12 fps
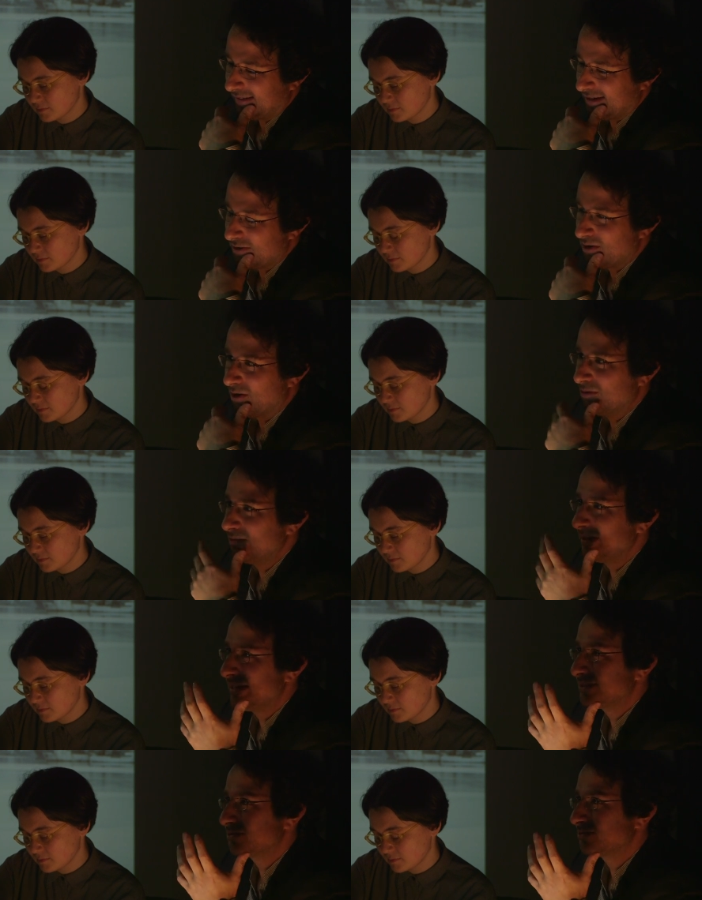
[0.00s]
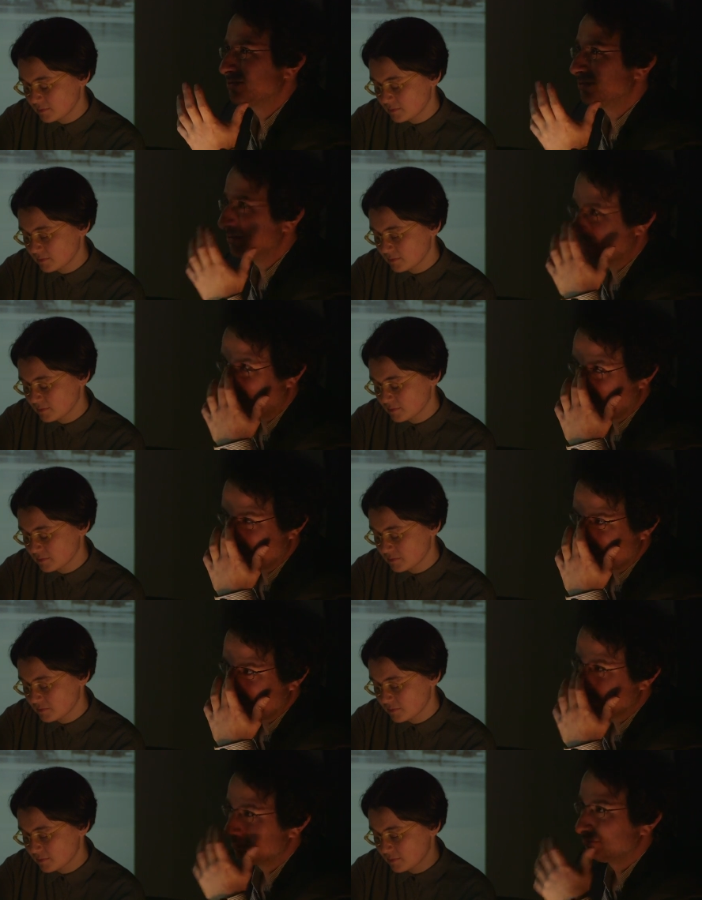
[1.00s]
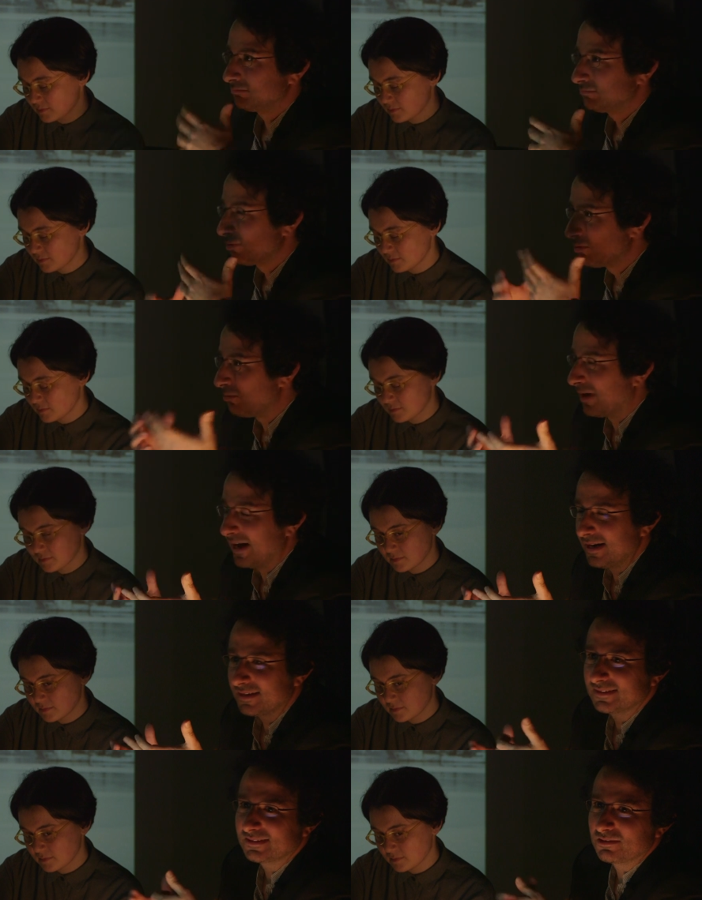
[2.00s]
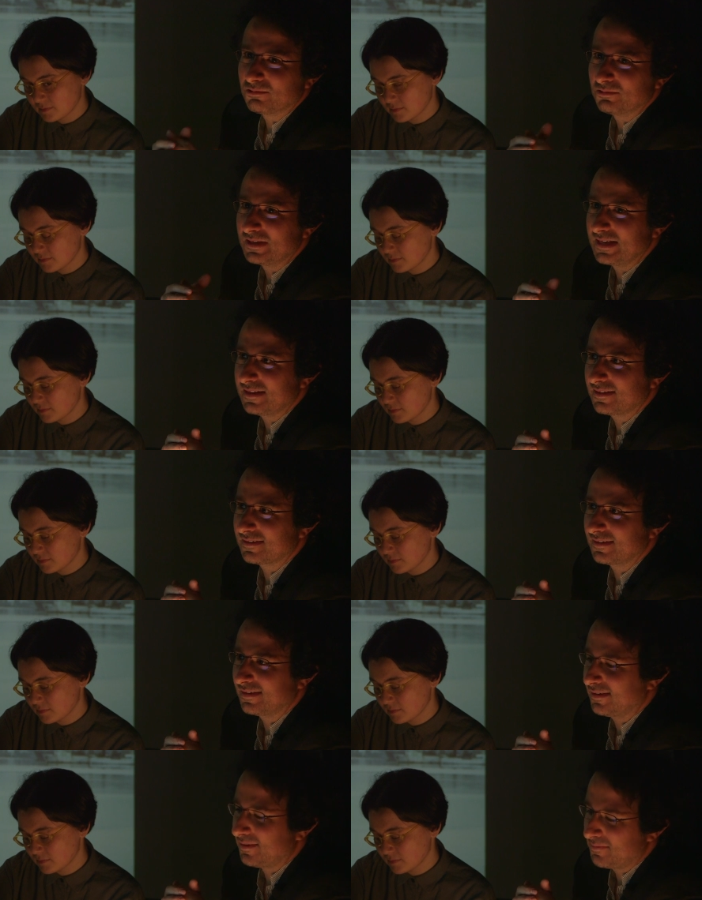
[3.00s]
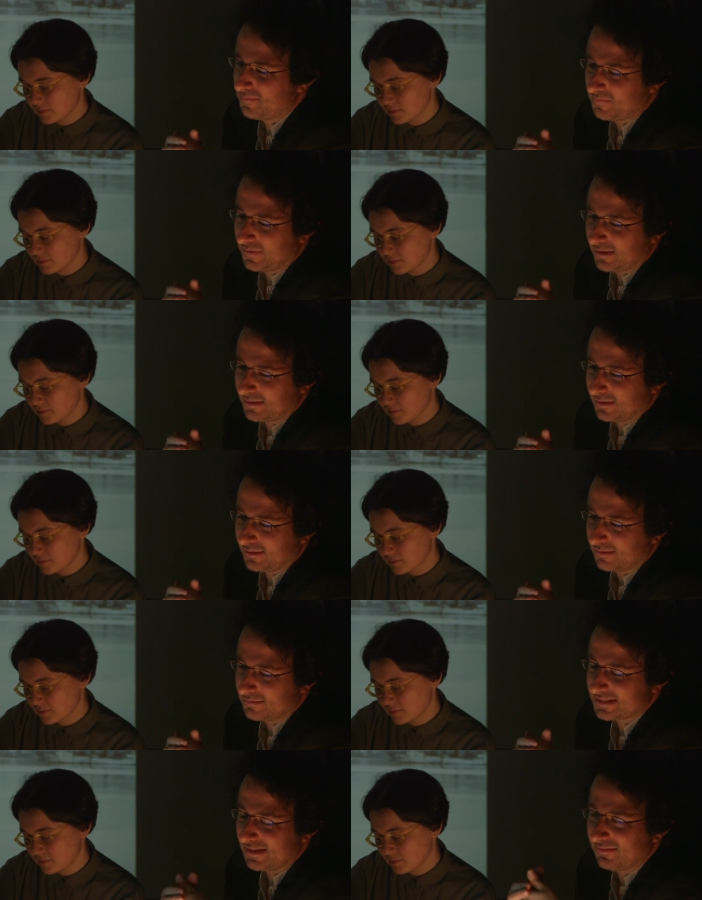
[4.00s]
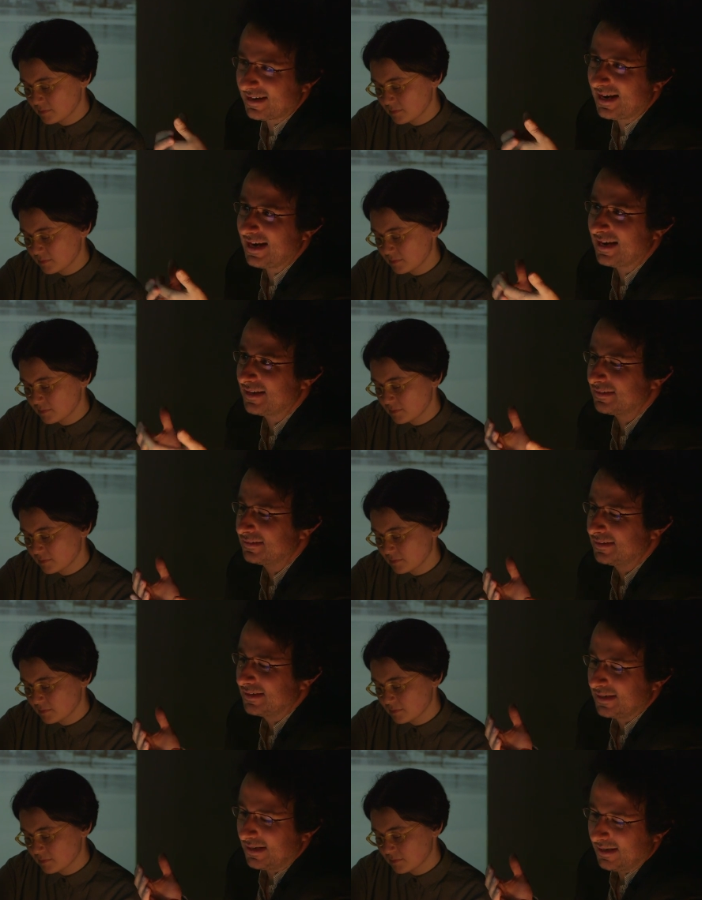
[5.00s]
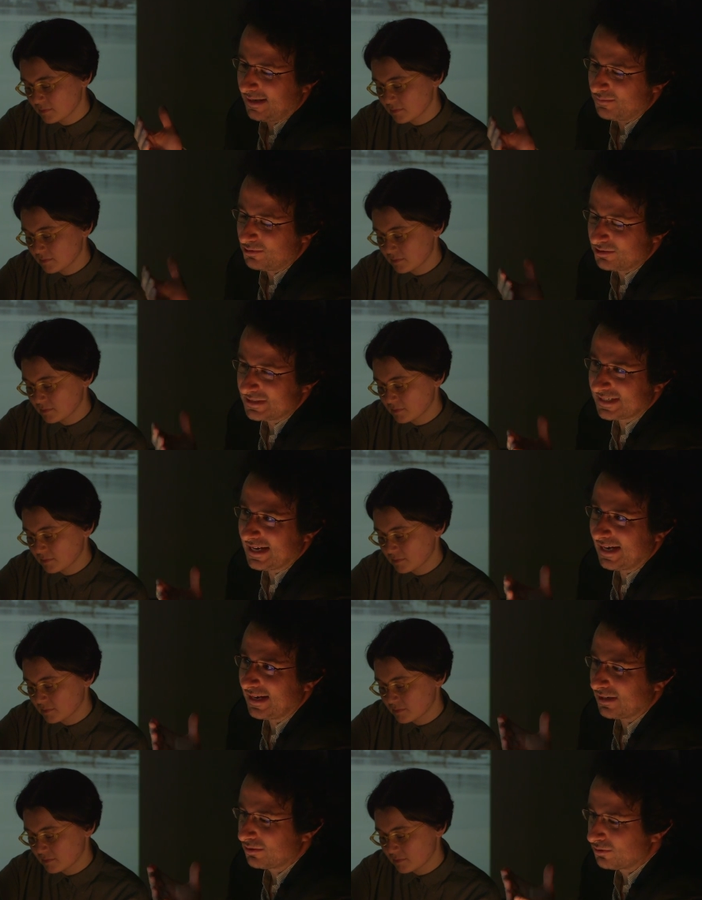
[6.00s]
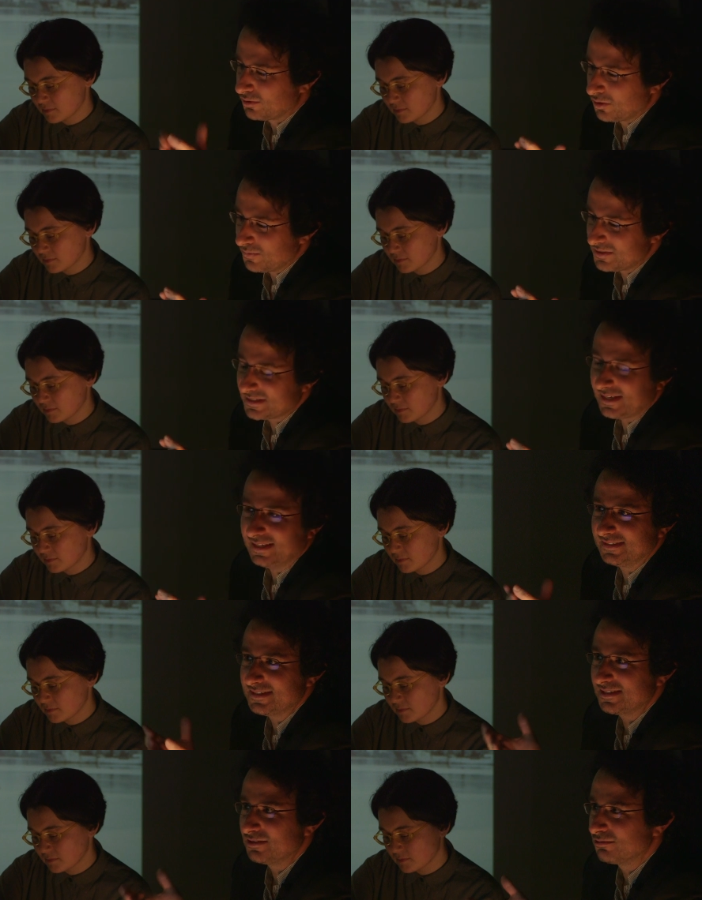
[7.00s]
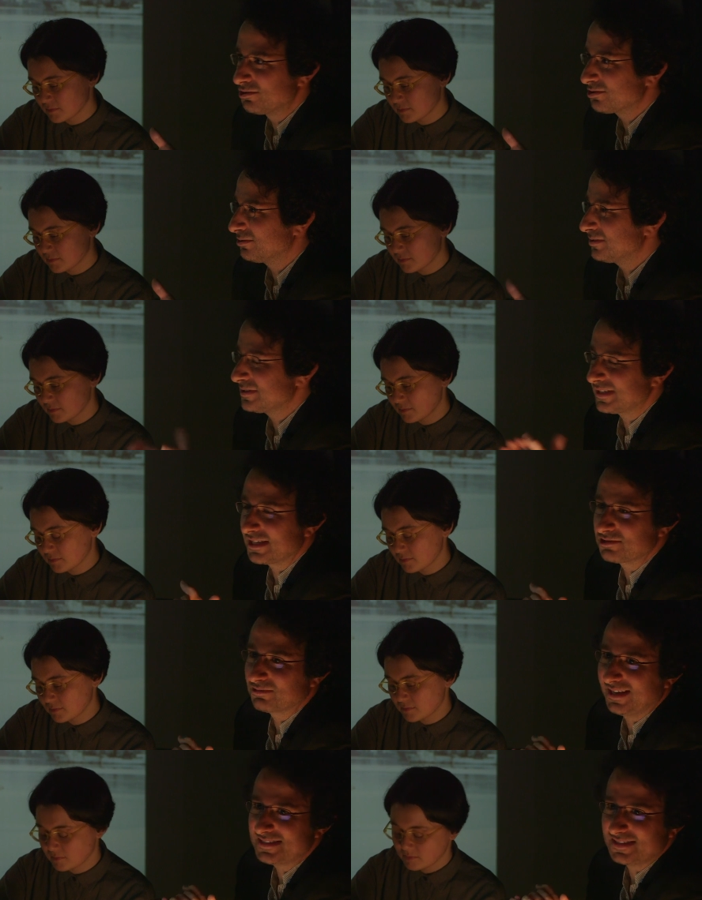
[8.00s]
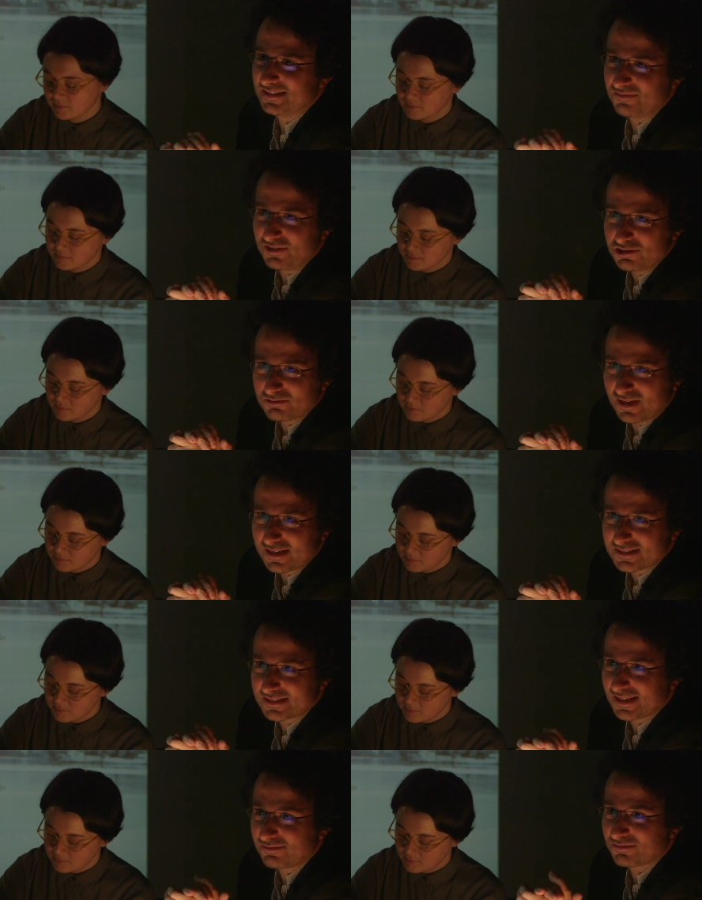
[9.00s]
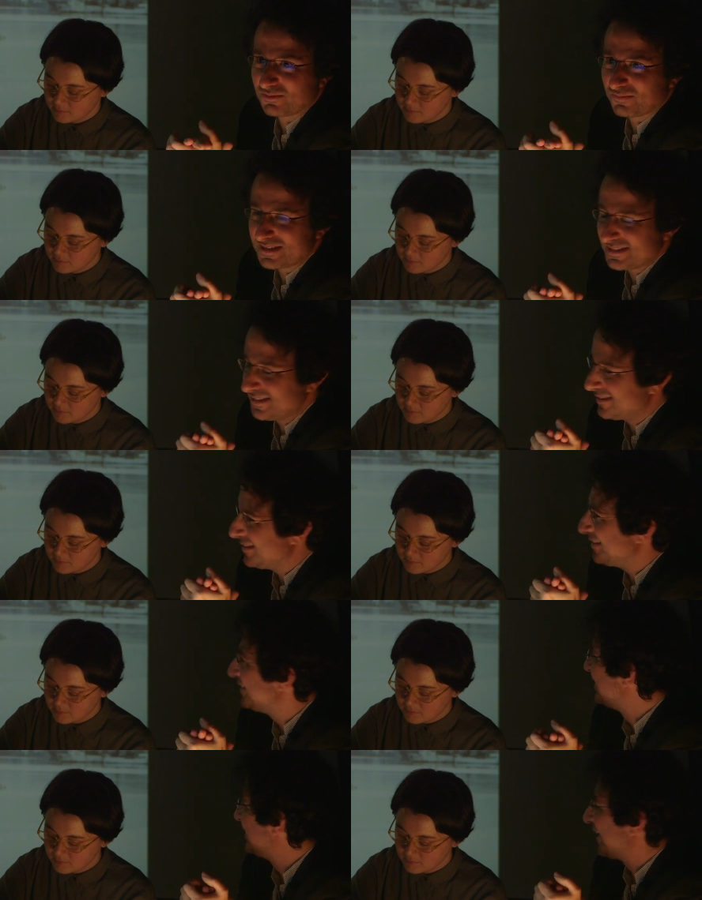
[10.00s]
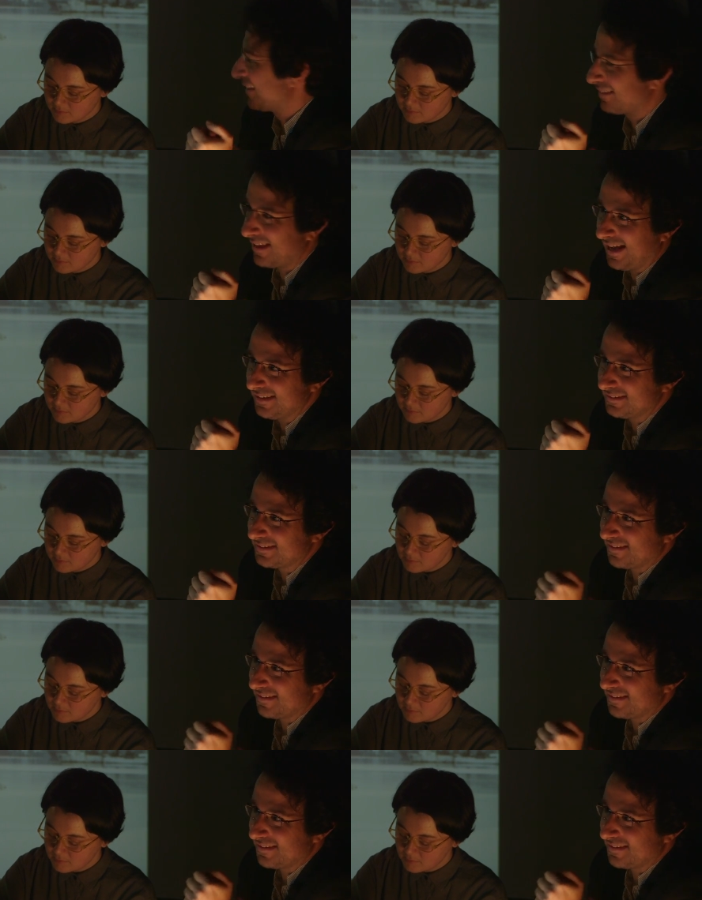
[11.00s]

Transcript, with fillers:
Speaker 1: The goal is to work with several musical groups and institutions, as well as individuals from the city, that